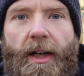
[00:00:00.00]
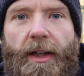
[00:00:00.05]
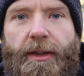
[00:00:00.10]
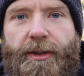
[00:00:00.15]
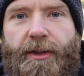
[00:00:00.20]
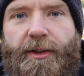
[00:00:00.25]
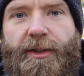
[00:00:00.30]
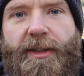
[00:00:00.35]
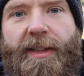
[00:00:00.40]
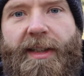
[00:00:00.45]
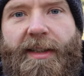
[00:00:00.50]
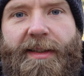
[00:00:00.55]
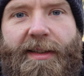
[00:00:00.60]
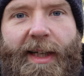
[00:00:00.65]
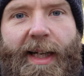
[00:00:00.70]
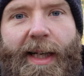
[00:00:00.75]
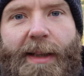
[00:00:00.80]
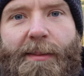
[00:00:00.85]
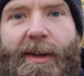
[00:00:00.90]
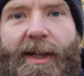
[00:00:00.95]
just a
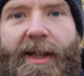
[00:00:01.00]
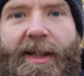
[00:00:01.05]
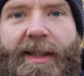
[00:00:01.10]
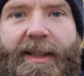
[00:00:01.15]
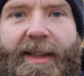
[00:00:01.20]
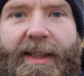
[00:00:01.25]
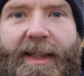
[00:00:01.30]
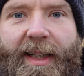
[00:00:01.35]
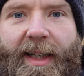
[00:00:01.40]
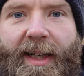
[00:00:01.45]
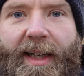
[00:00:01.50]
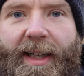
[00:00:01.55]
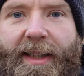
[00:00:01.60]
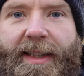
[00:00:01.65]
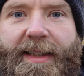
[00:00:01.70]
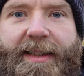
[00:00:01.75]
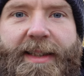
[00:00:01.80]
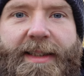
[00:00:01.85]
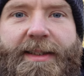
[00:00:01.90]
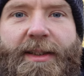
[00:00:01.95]
disclaimer,
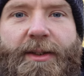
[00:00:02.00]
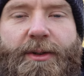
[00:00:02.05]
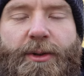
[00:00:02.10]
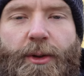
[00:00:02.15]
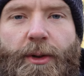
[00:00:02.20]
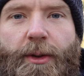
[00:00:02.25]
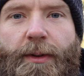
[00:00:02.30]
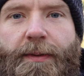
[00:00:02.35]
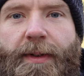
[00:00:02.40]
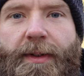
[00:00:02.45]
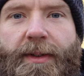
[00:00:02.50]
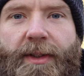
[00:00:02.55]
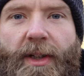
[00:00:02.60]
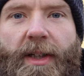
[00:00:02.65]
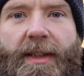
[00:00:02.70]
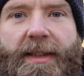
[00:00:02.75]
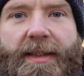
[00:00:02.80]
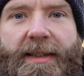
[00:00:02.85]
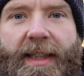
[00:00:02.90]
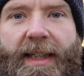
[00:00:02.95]
this is the truth as
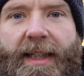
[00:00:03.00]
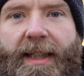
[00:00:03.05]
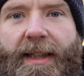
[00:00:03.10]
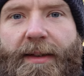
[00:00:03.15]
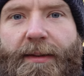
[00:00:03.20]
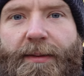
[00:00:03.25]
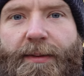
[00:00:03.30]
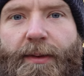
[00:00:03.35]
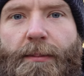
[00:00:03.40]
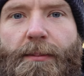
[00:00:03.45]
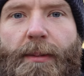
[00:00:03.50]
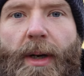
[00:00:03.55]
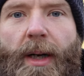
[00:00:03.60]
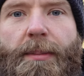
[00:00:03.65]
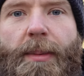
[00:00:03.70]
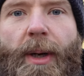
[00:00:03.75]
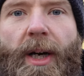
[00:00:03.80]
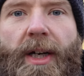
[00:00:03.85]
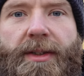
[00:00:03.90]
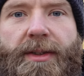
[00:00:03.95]
I see it from my
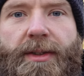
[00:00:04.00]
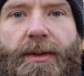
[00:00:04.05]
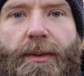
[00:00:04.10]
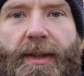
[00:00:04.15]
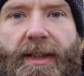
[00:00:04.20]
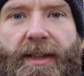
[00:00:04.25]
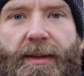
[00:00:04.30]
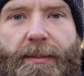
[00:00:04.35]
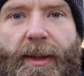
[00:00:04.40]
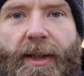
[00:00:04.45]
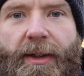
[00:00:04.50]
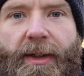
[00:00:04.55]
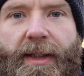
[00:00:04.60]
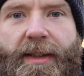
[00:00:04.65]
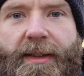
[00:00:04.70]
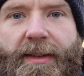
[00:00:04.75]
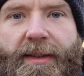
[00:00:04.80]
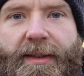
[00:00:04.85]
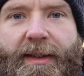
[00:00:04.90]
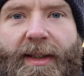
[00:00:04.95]
personal
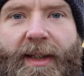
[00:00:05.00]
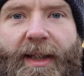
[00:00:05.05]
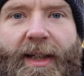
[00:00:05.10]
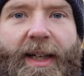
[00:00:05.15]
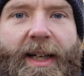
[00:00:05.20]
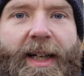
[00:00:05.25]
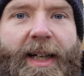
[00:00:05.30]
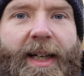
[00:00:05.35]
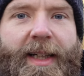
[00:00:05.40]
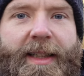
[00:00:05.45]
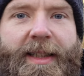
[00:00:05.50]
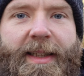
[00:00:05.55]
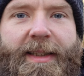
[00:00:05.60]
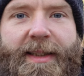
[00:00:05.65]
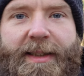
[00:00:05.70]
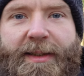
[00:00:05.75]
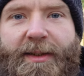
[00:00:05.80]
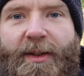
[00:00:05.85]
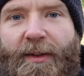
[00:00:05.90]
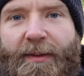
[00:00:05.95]
experience.
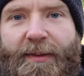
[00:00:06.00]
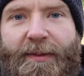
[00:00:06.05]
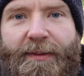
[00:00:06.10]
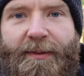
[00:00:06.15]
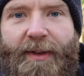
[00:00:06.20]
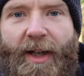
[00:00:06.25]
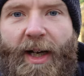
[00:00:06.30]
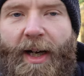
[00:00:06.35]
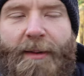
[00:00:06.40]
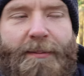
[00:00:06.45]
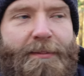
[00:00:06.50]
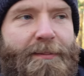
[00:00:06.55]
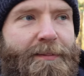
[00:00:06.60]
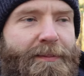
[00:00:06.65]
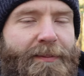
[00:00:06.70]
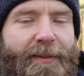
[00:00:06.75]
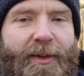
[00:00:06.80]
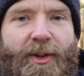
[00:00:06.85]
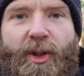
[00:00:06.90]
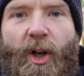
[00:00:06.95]
This is not um,
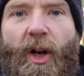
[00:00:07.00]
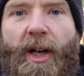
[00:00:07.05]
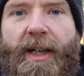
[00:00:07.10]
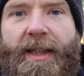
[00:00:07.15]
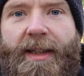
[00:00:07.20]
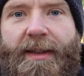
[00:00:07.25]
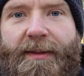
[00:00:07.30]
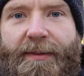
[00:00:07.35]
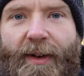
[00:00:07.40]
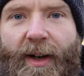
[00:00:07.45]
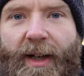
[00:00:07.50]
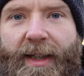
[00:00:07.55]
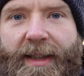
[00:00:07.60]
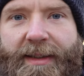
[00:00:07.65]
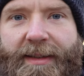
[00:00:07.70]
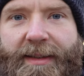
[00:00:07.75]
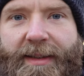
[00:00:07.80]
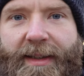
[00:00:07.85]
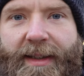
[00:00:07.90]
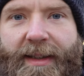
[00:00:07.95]
diet
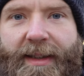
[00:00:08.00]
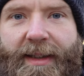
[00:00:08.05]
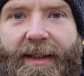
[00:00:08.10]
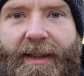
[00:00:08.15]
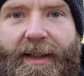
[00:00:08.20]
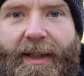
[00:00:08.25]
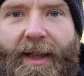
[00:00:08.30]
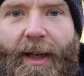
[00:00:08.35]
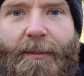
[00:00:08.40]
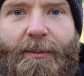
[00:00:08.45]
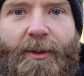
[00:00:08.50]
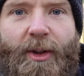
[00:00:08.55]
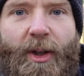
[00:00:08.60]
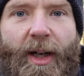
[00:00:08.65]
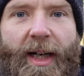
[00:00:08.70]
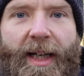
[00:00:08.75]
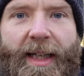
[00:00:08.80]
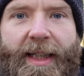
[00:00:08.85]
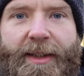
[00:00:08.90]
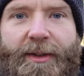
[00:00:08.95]
advice. I'm
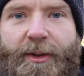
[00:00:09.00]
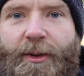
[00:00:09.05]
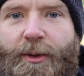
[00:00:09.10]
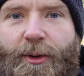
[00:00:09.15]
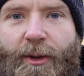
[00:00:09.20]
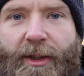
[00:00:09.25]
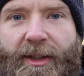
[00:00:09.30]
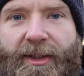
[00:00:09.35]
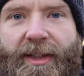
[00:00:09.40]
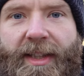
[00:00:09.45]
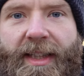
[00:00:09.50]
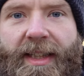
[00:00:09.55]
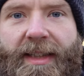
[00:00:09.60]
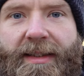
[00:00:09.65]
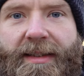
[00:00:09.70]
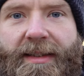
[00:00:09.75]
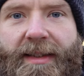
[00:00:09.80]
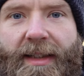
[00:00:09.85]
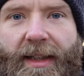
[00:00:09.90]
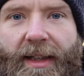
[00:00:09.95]
not a
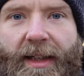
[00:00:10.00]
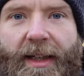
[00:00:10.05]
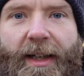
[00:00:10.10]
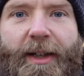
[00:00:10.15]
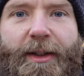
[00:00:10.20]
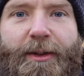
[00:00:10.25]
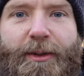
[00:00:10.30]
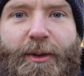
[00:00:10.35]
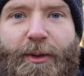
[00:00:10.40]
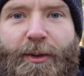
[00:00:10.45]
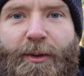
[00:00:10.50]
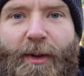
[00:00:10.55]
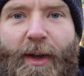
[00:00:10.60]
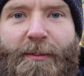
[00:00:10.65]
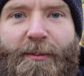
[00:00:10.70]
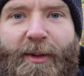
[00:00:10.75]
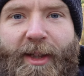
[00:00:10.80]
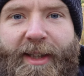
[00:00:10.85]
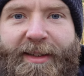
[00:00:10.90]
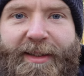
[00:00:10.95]
nutritionist. Do your
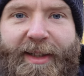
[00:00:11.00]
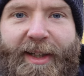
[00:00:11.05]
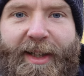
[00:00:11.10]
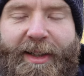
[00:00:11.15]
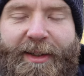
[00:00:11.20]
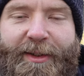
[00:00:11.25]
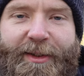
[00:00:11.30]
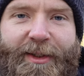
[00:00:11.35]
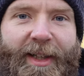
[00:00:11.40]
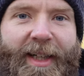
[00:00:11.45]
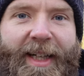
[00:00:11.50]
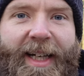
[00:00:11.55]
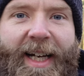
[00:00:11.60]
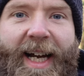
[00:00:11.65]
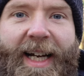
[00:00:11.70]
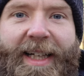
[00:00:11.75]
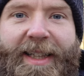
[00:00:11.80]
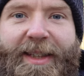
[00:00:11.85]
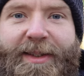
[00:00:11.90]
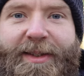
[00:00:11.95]
own research
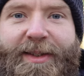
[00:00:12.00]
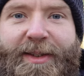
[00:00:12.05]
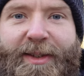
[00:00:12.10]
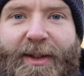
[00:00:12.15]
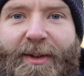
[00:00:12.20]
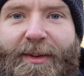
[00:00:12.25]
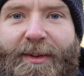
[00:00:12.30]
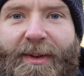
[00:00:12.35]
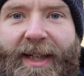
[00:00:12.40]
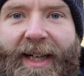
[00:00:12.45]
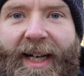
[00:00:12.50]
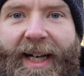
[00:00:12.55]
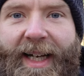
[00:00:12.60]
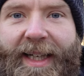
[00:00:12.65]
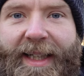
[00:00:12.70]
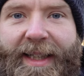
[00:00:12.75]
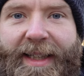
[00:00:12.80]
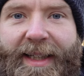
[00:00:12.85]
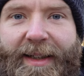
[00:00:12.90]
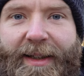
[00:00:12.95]
and consult
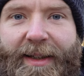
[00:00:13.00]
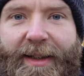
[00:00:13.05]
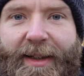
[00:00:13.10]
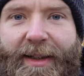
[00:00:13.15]
a